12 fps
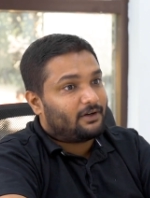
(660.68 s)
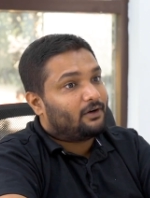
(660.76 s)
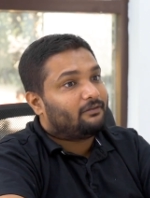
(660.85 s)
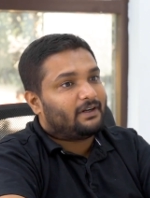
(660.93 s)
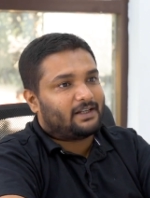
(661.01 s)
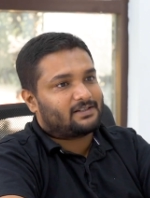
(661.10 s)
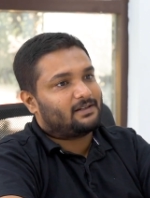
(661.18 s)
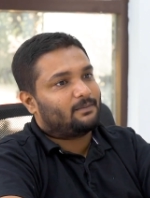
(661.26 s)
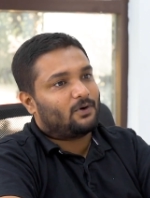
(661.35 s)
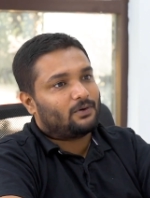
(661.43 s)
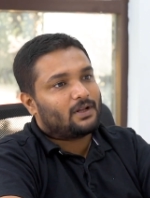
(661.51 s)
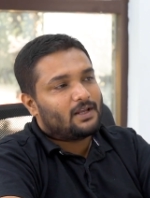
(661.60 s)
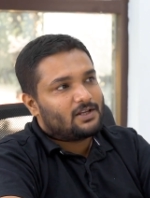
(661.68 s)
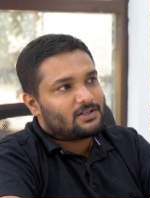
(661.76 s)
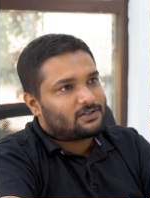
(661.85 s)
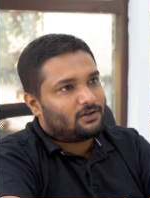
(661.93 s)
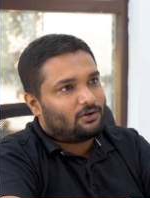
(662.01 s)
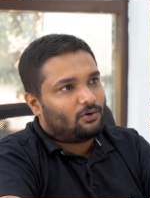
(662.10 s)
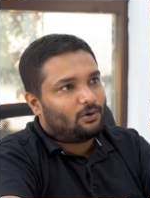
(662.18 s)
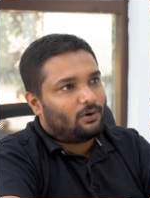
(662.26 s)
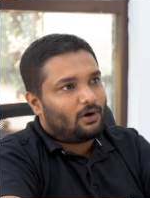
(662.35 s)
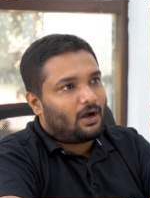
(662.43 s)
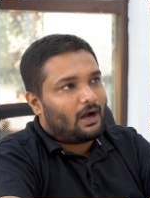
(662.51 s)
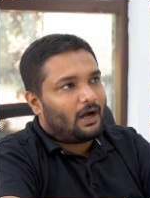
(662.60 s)
Why don't we test them out?
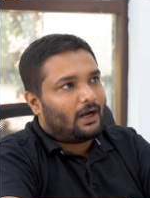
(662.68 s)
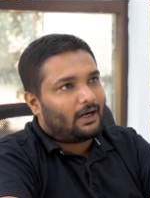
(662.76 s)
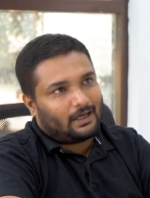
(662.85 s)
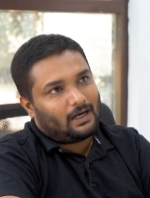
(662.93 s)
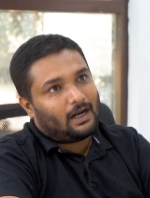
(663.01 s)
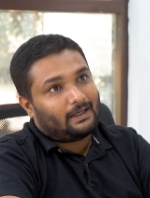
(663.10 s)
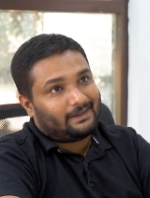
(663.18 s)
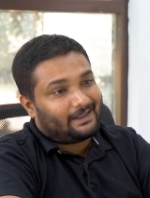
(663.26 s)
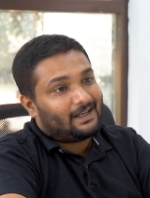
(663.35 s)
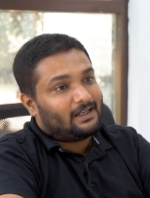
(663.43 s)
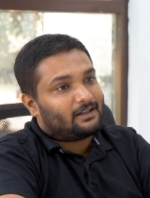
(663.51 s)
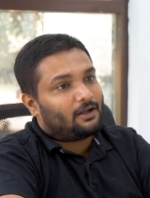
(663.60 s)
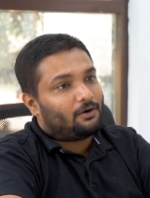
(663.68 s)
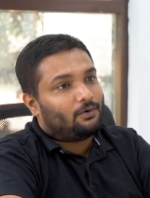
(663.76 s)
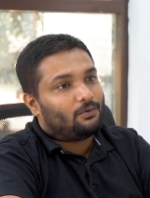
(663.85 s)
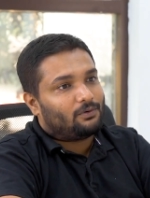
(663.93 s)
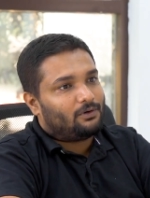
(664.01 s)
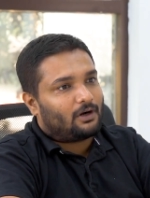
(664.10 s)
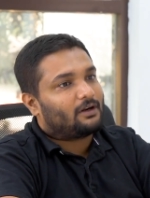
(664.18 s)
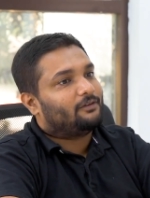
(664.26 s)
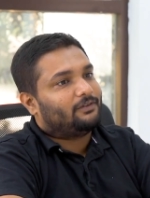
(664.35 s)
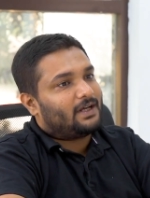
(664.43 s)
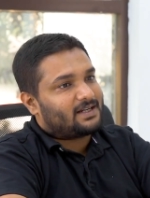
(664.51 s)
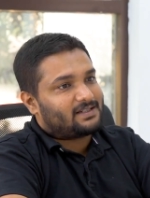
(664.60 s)
So till now lot
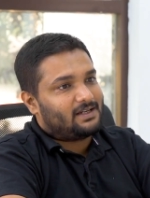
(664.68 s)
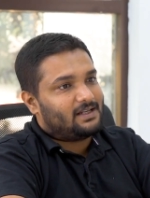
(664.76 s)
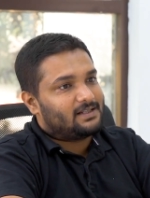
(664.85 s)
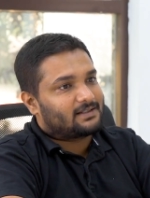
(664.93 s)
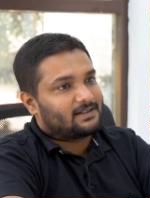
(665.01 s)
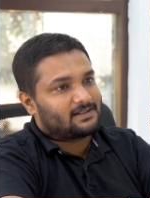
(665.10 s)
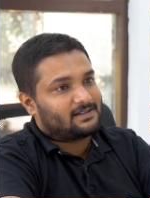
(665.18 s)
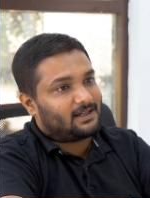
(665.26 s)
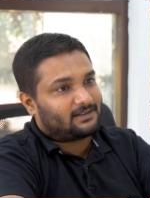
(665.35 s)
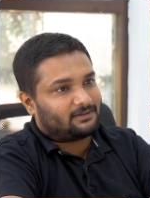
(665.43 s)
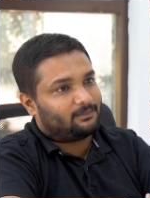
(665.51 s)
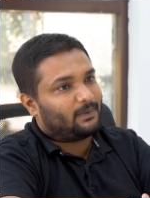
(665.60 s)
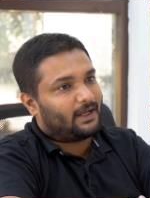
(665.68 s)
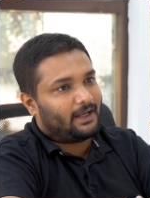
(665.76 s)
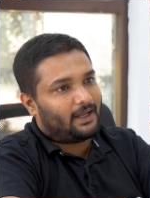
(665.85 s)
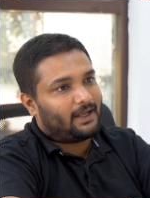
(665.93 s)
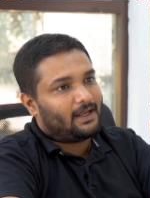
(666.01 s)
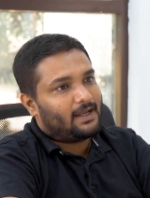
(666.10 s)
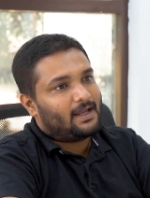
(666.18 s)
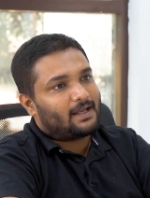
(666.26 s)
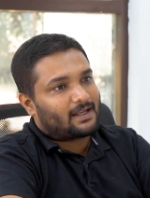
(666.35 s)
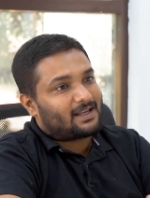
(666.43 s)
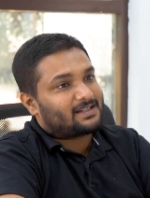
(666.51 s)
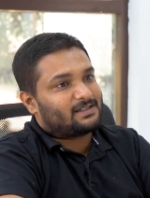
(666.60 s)
of our sales is just by
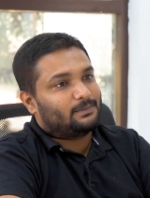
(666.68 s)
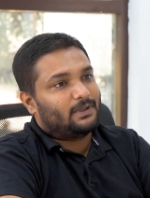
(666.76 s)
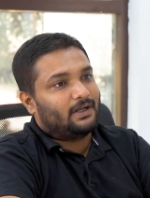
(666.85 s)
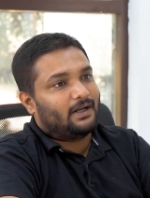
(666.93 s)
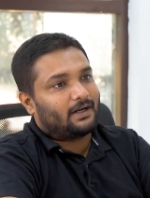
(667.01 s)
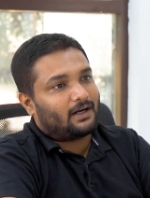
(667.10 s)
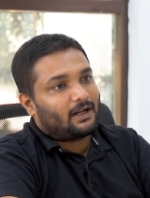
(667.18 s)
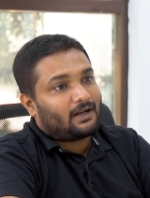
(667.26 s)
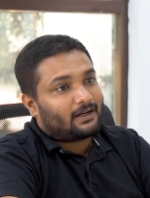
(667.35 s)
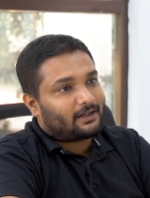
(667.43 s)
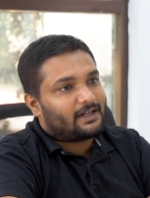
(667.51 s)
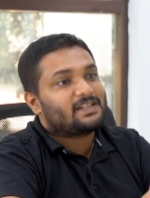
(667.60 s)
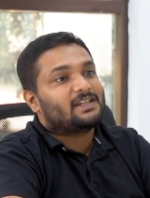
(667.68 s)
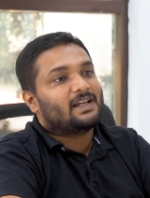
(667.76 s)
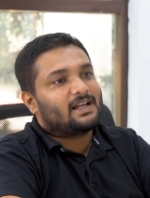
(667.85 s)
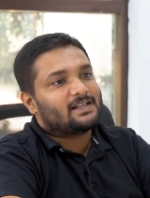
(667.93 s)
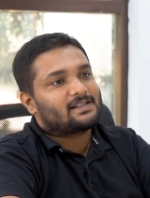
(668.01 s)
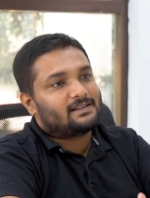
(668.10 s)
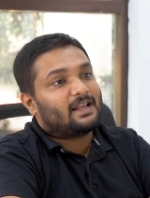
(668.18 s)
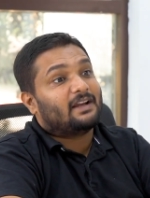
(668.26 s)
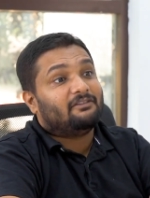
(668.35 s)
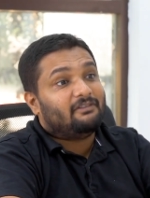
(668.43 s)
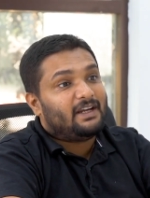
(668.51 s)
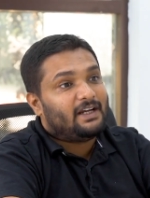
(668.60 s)
customer reaching us
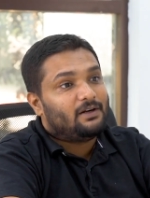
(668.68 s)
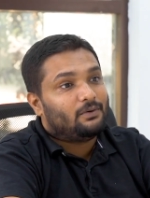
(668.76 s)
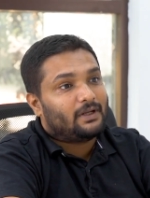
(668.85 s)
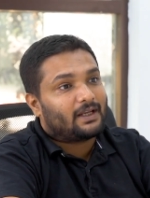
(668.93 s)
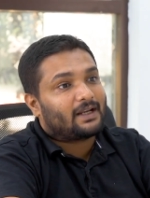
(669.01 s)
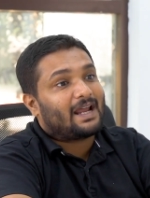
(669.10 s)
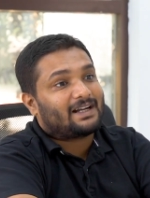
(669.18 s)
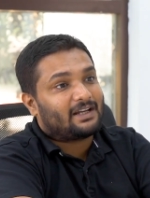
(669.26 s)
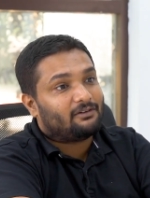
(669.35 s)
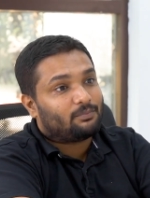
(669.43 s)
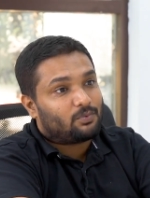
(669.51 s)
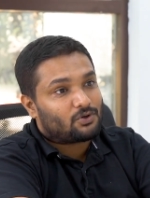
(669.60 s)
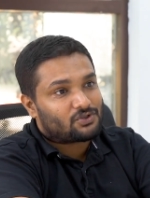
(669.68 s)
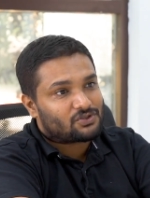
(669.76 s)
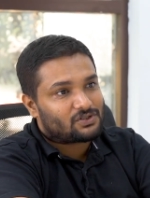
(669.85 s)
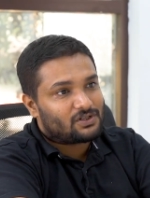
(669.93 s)
then we doing an active push.